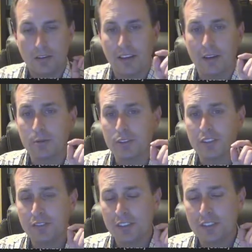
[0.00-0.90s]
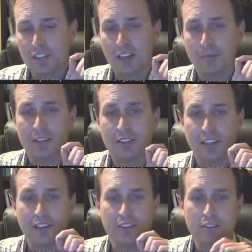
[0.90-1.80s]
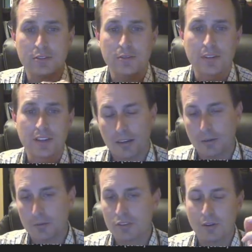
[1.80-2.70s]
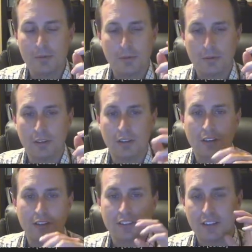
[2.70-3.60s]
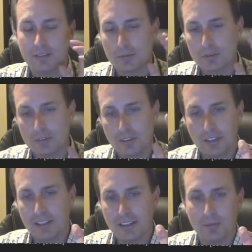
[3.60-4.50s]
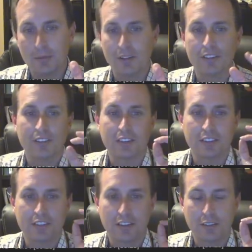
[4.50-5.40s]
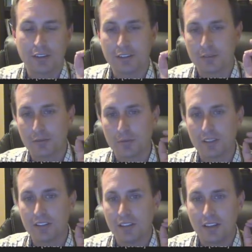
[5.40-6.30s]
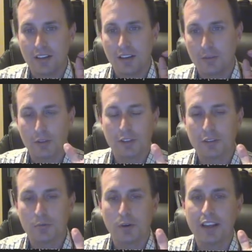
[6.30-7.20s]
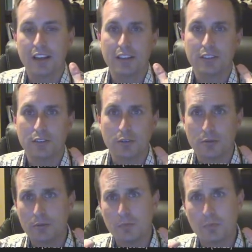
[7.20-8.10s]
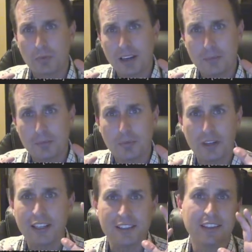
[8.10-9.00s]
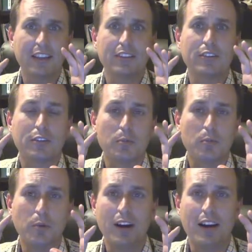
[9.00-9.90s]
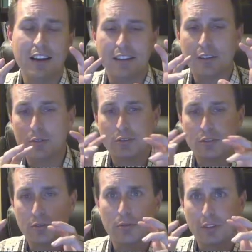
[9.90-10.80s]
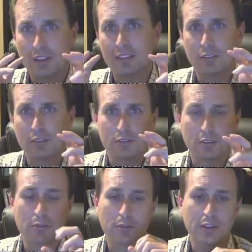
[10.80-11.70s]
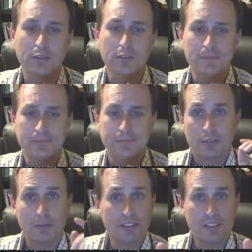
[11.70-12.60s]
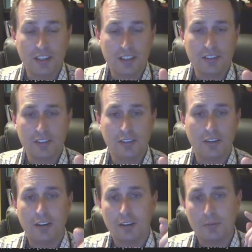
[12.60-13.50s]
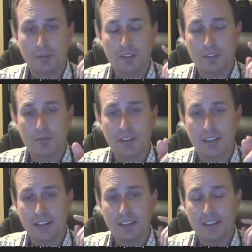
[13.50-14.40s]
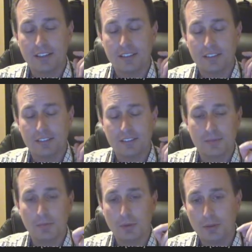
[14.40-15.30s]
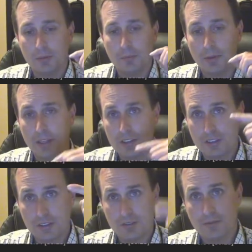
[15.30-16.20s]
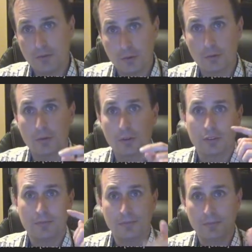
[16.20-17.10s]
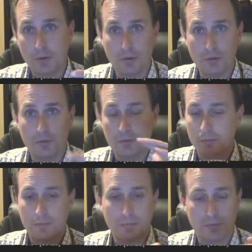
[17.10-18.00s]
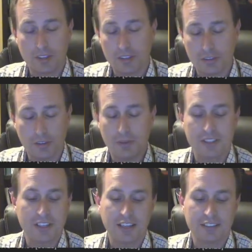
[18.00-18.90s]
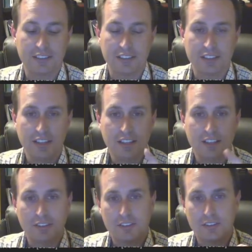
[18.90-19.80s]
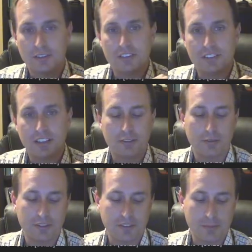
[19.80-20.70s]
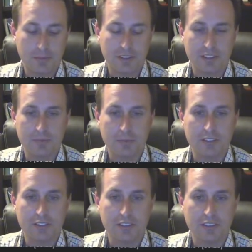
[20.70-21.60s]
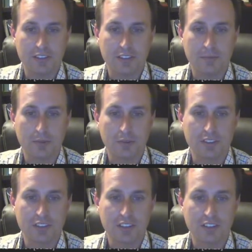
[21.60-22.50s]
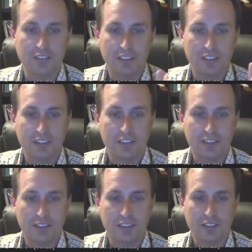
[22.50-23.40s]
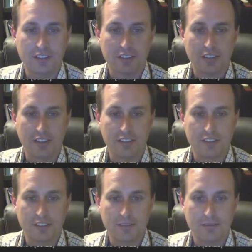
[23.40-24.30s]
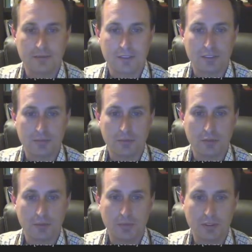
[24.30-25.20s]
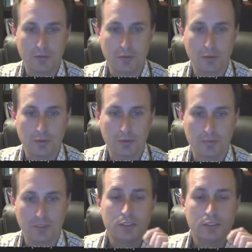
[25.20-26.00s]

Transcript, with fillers: Okay, I was just finishing up a 10 inch tune and I was scrubbing through the logs and I was looking at a couple of these things and I thought this would be a really good way to kind of bring it together on why those two things are so critical. So in this section of the log, we're just doing a simple pitch forward move just on the pitch axis. So I slowed this down to 25% speed so you can see the move itself. You can see it's just a nice smooth pitch forward.